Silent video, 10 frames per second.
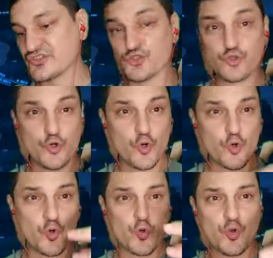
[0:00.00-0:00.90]
you
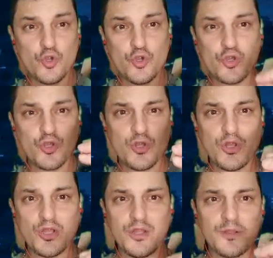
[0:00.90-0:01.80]
grow,
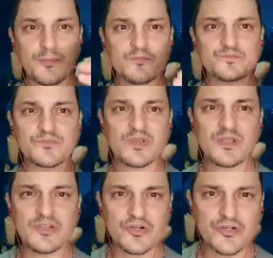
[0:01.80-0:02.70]
um,
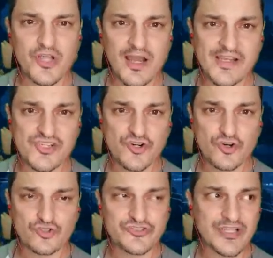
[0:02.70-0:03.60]
your knowledge
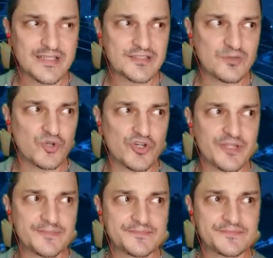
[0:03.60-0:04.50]
grows a little
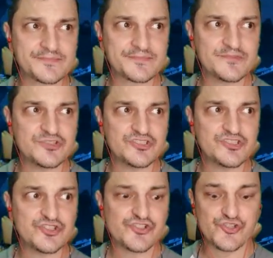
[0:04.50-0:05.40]
more,
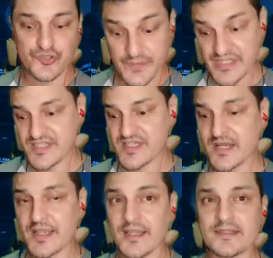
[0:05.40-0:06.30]
you should be
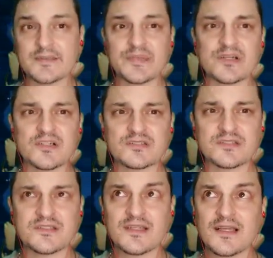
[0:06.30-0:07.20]
checking it, because
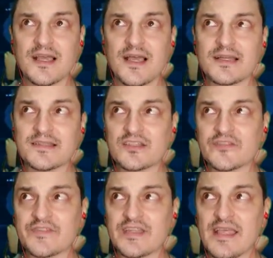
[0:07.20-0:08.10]
at the end
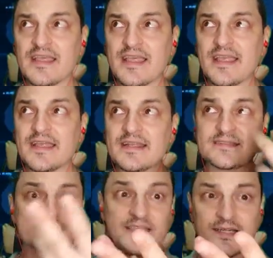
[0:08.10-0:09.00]
of the day,
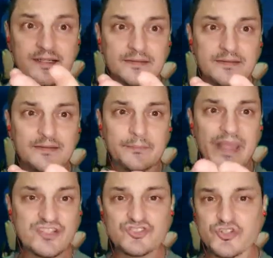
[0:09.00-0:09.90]
it's the
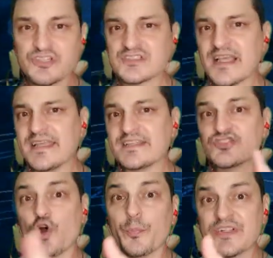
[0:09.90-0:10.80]
main source, and it's
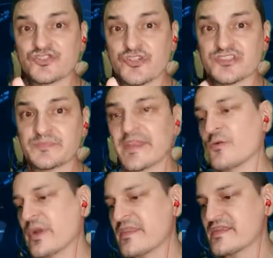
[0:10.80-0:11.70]
open source. By the
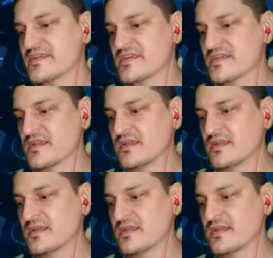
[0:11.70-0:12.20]
way, this is